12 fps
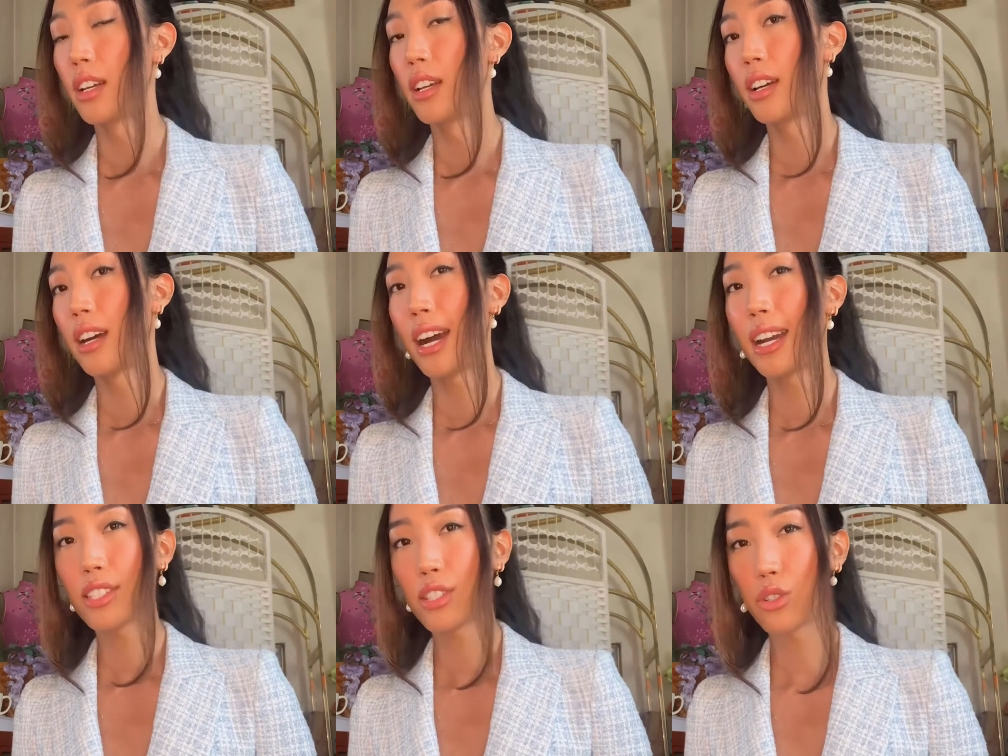
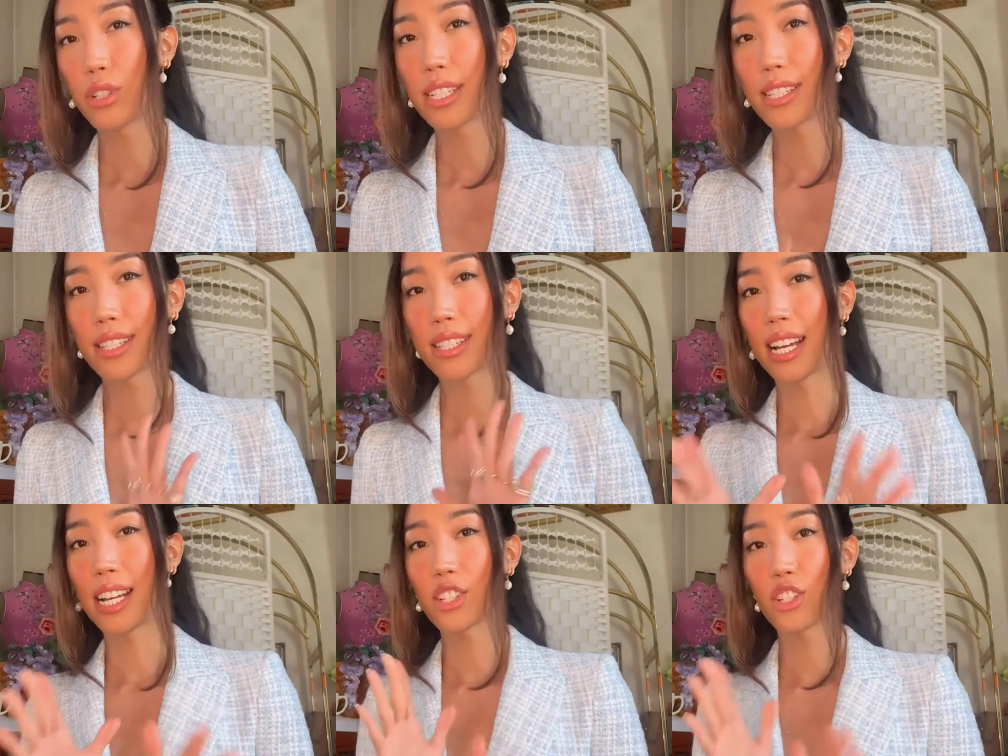high street
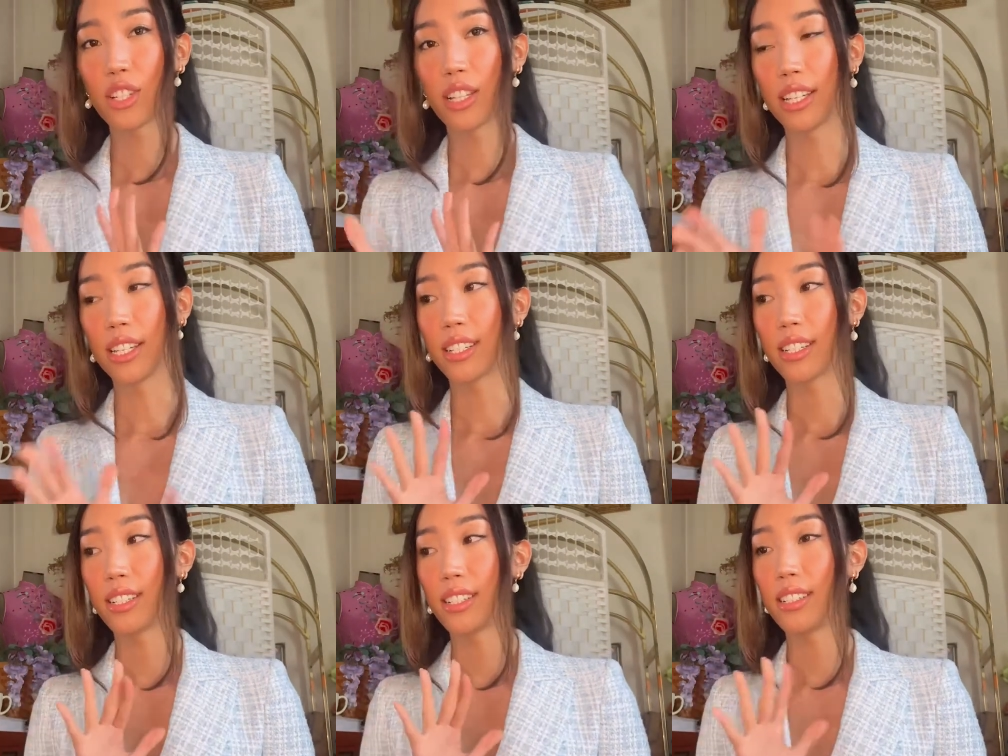slash
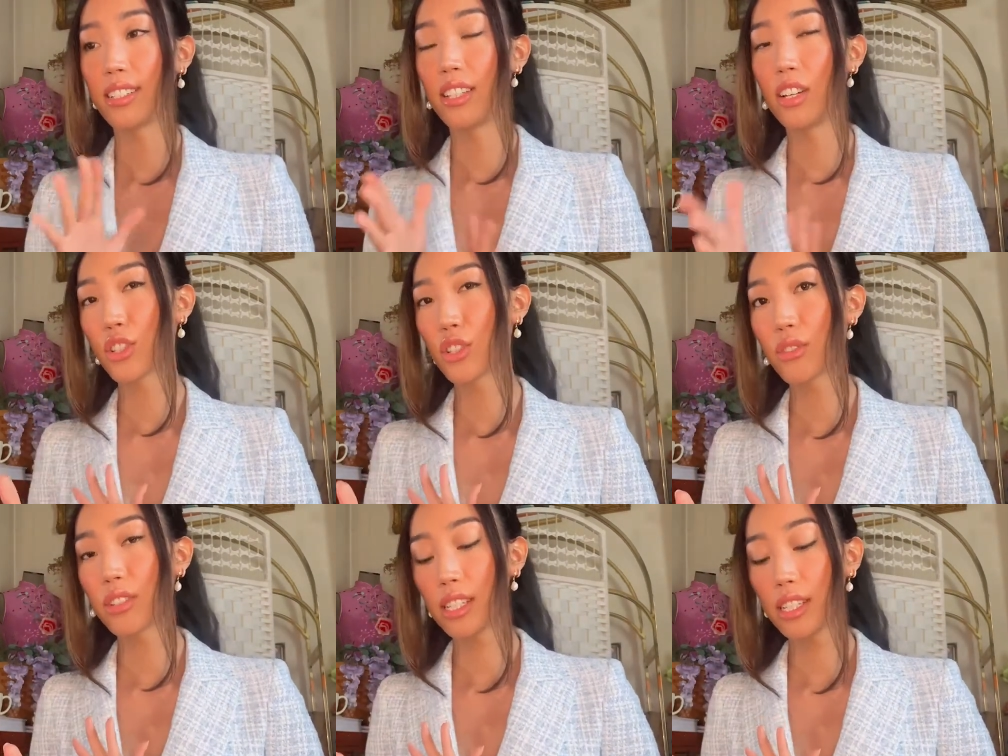like
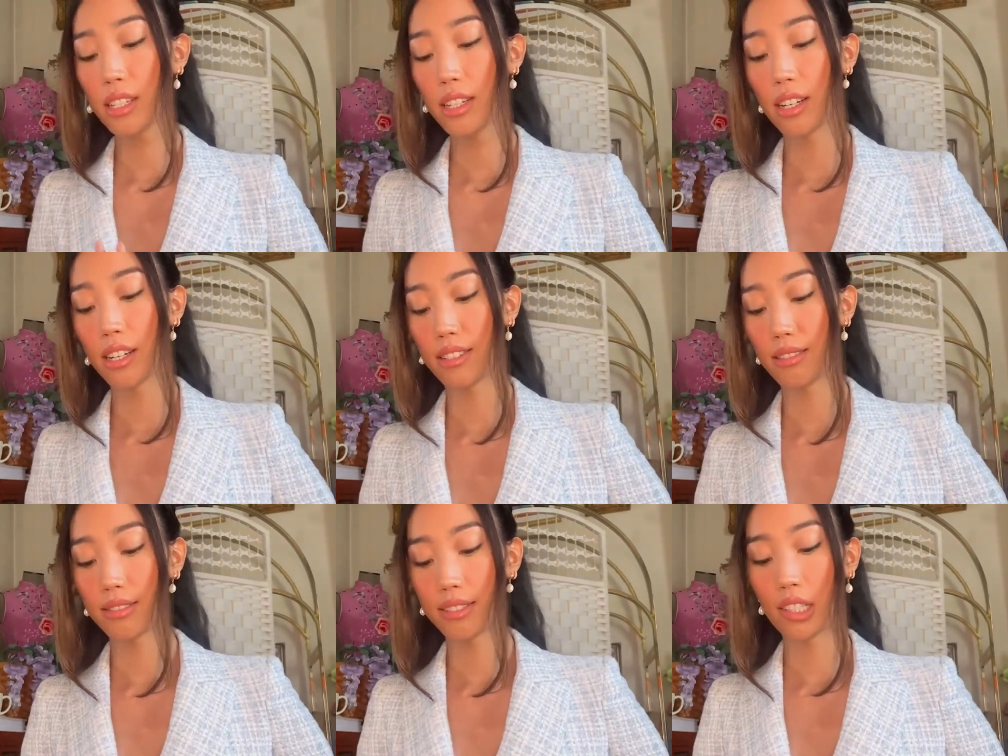luxury.
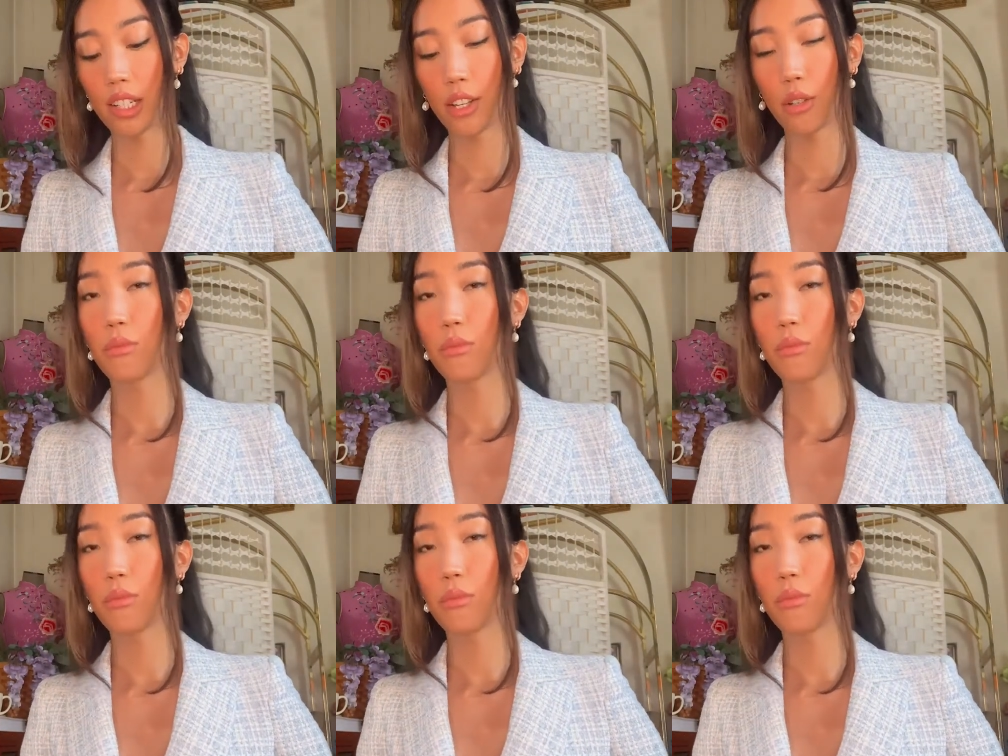I don't